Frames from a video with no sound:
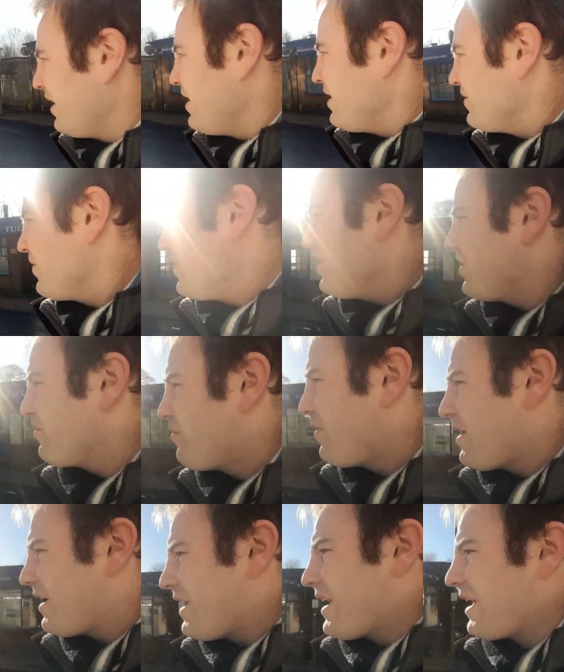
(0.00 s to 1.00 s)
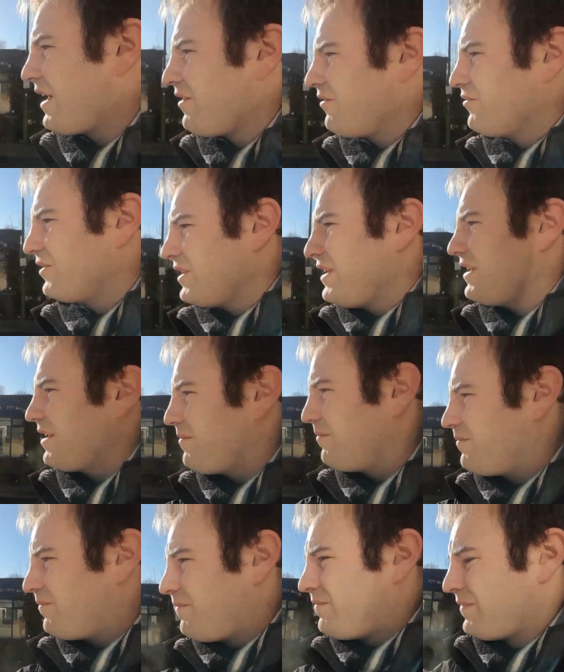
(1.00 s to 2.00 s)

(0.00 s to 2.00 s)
It's funny in a way how the